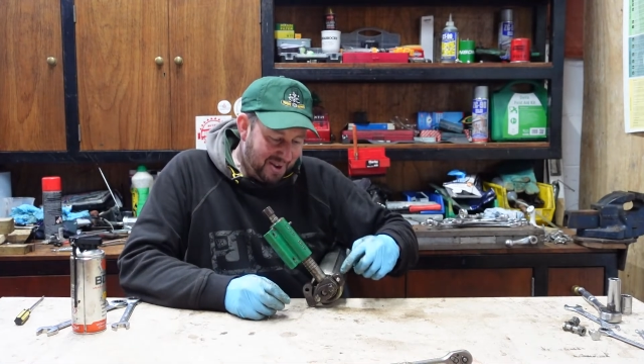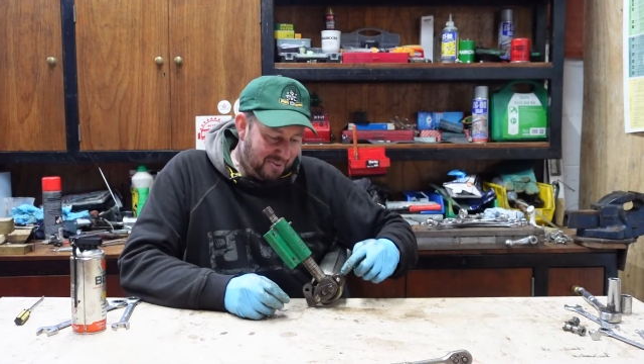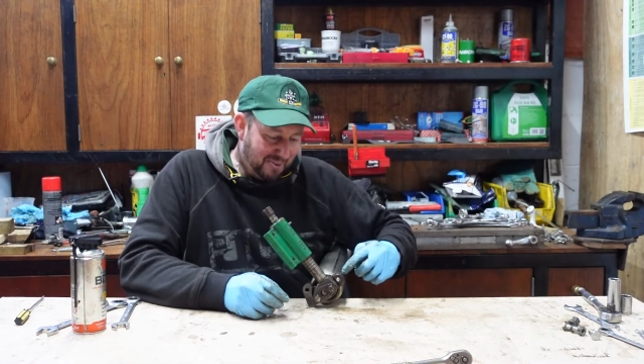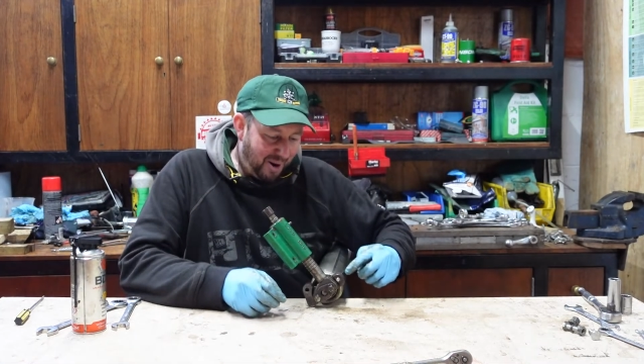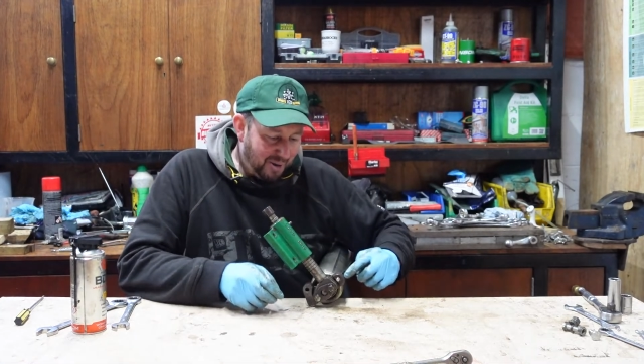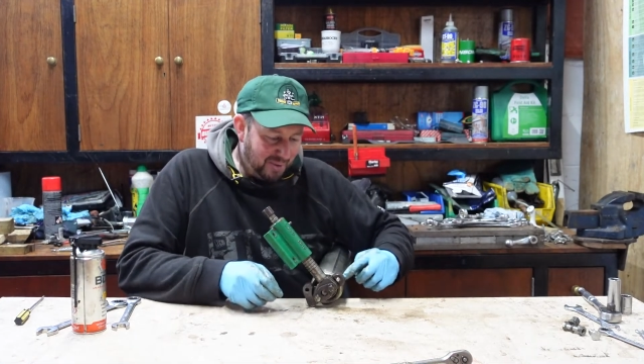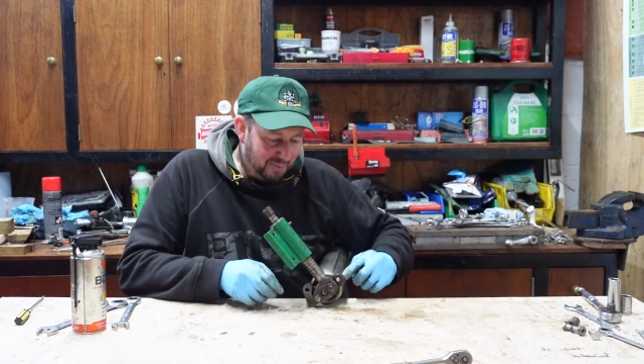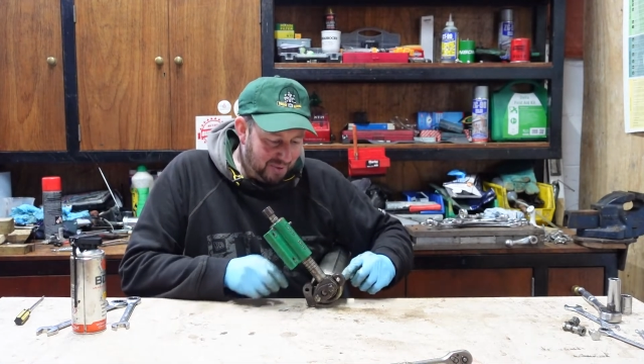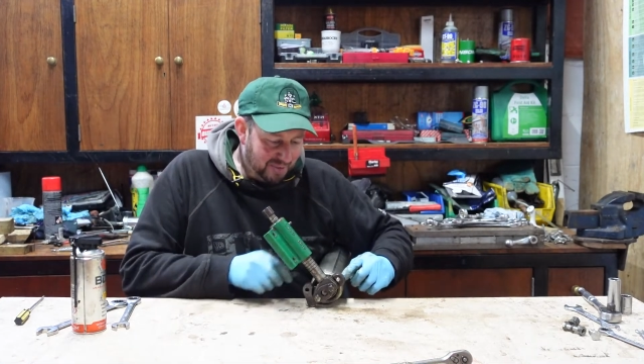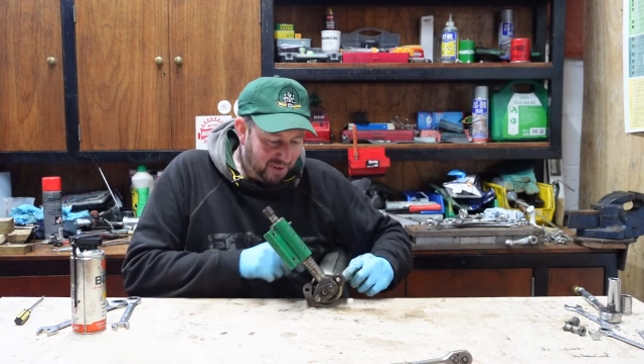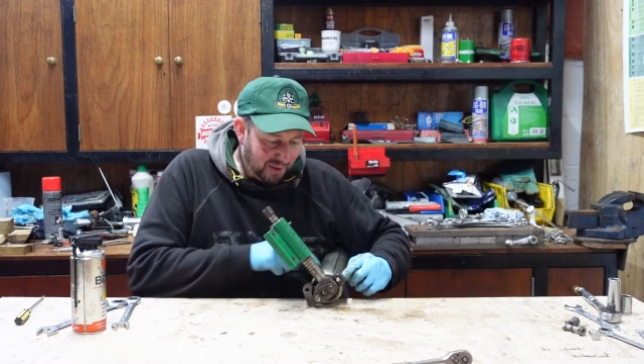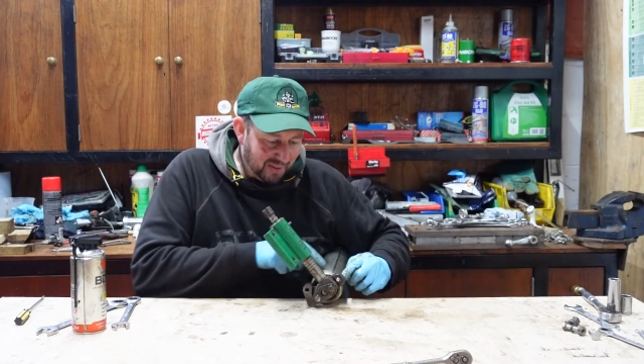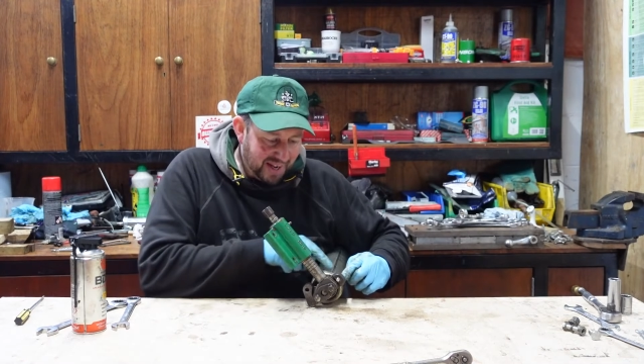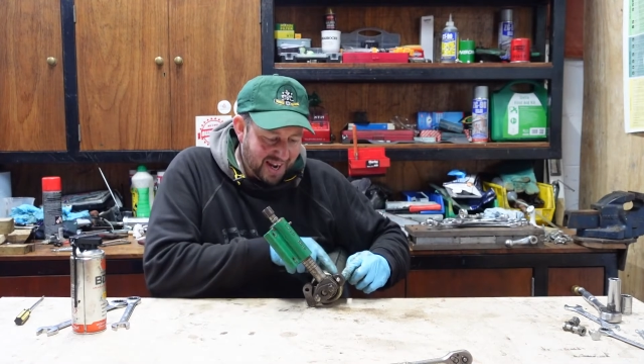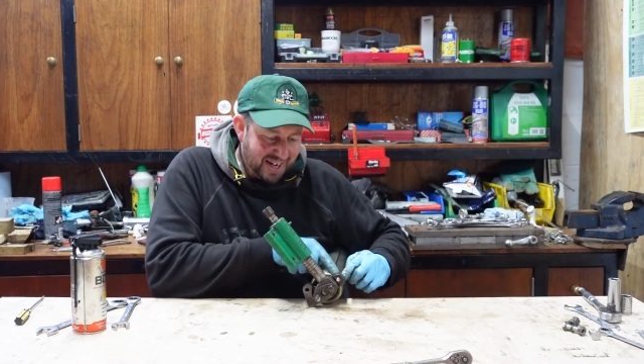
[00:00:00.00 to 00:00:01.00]
Right, we've
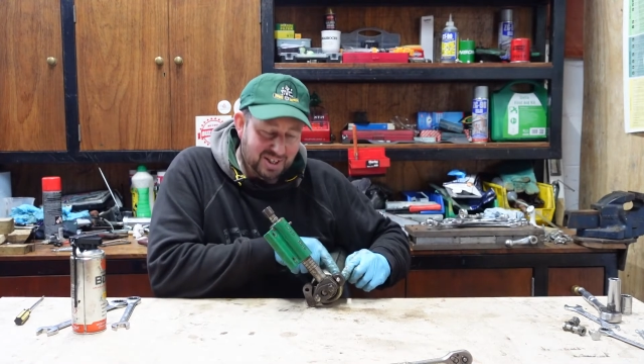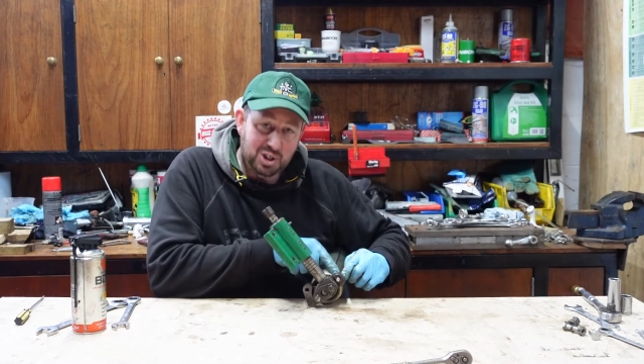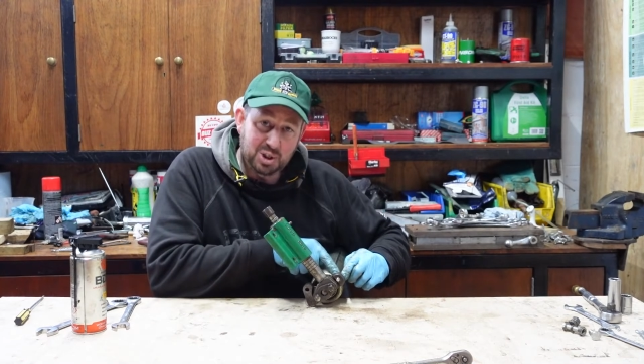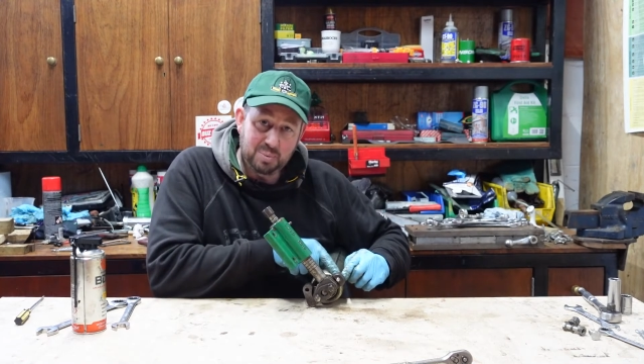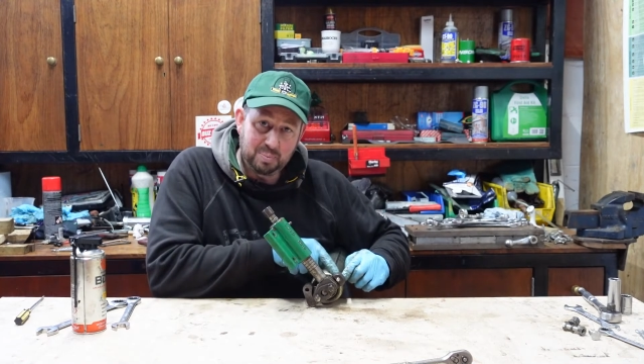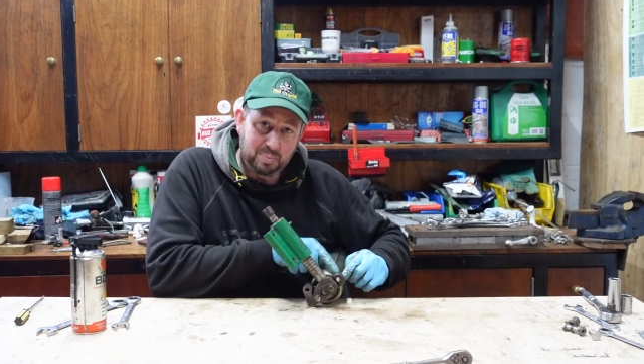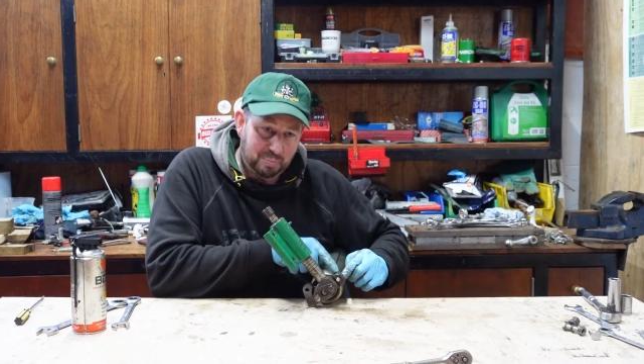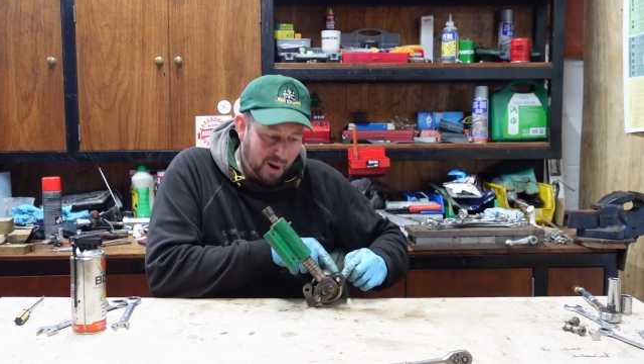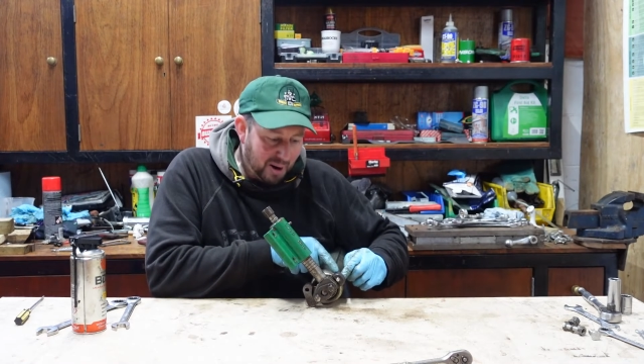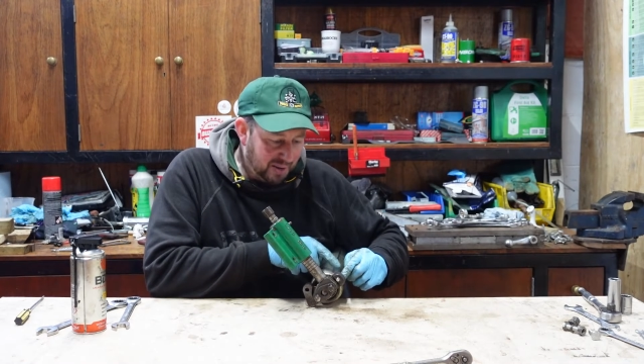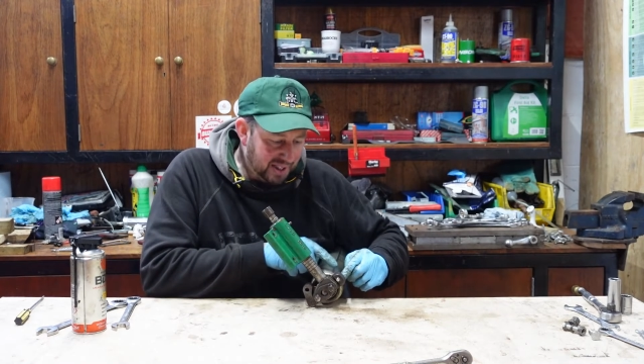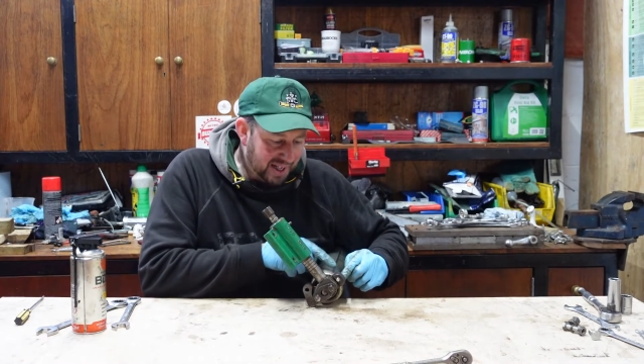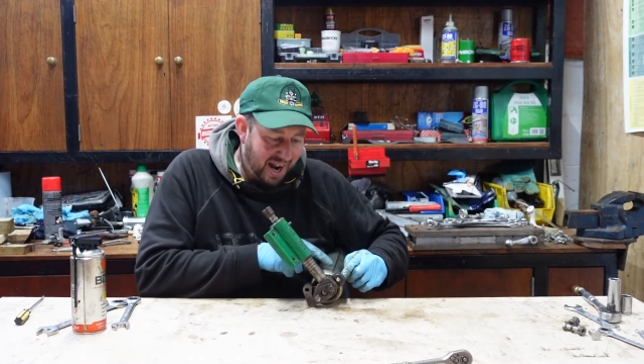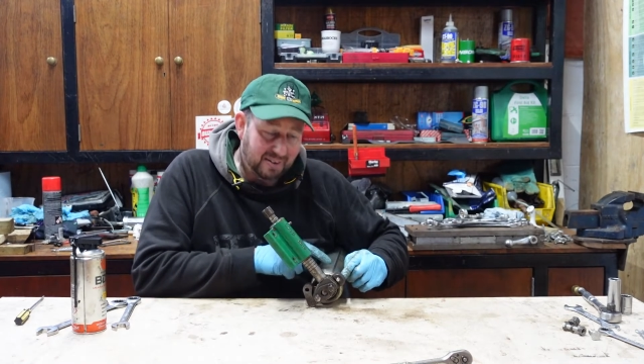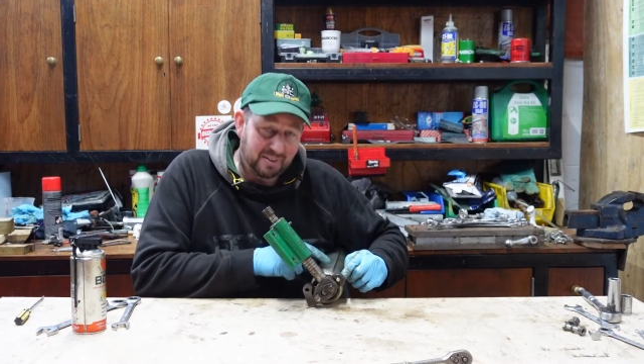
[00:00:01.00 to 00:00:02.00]
got the end just
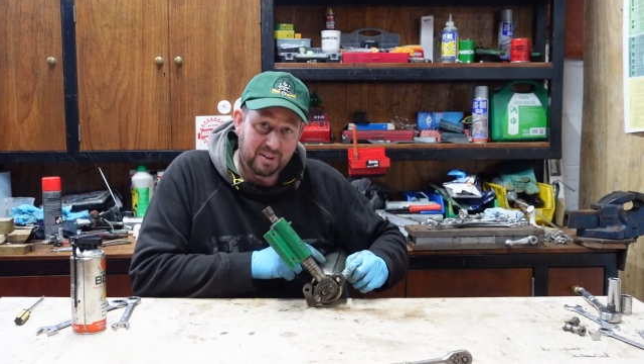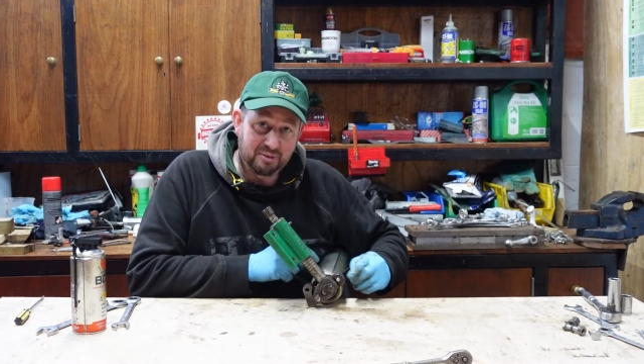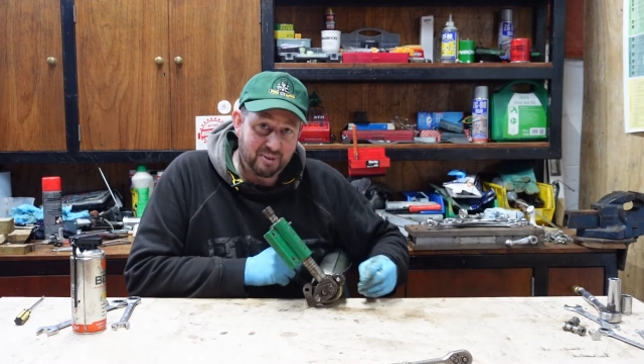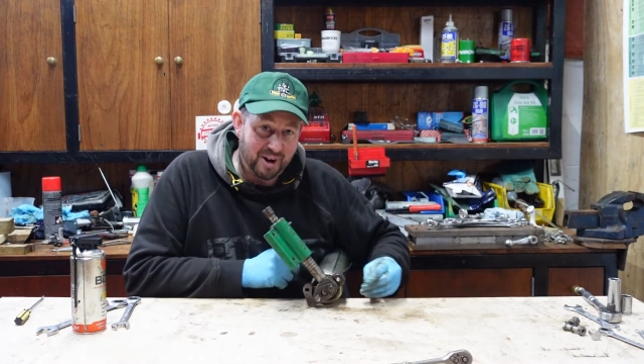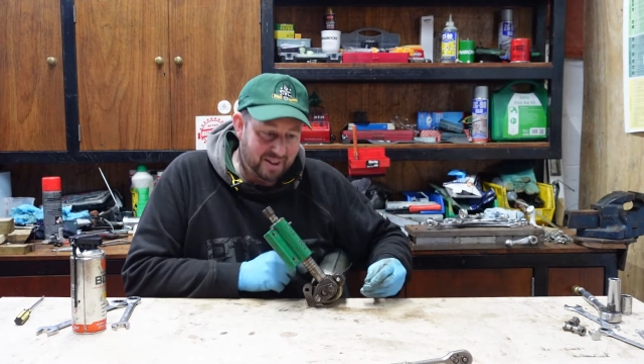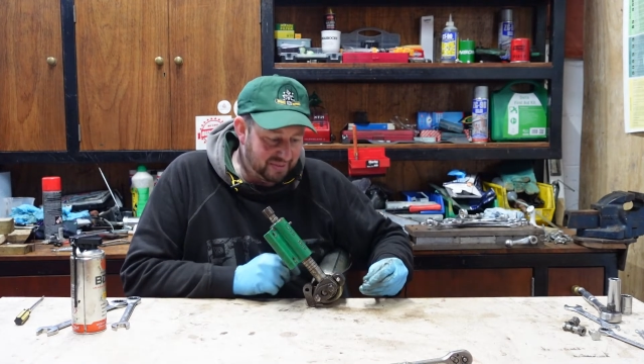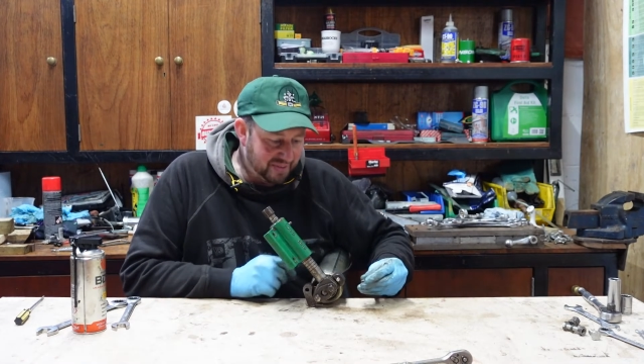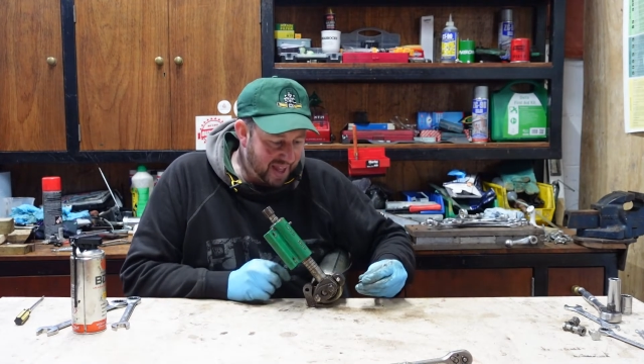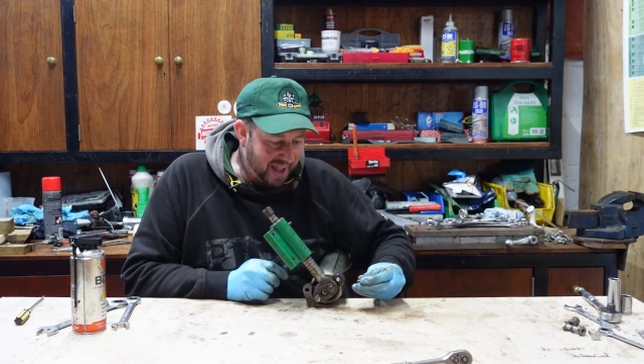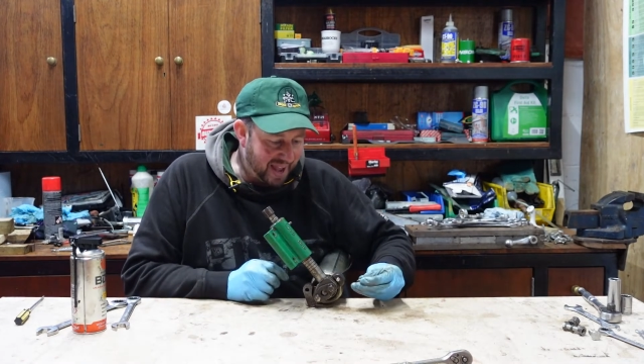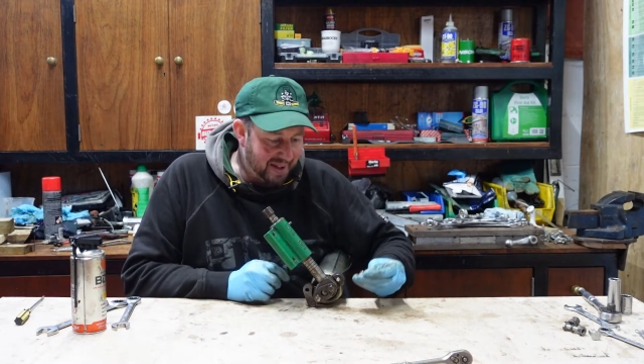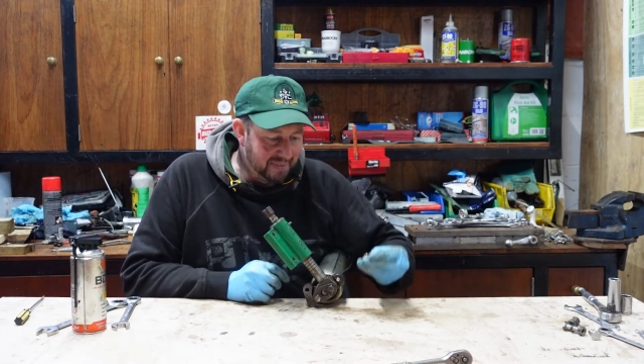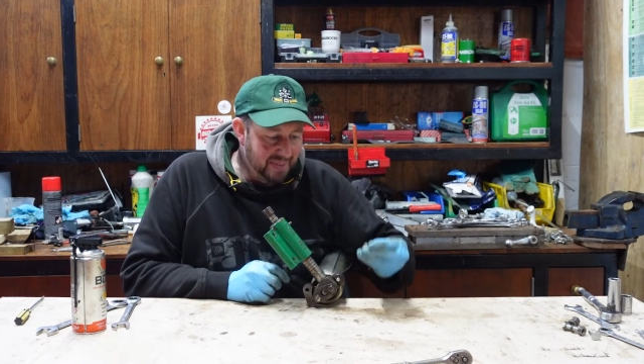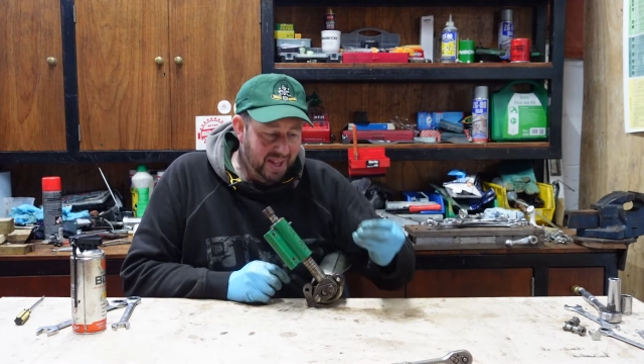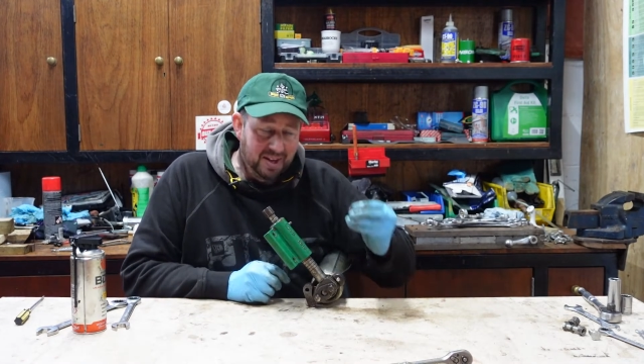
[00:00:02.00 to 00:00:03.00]
poking out the thread there.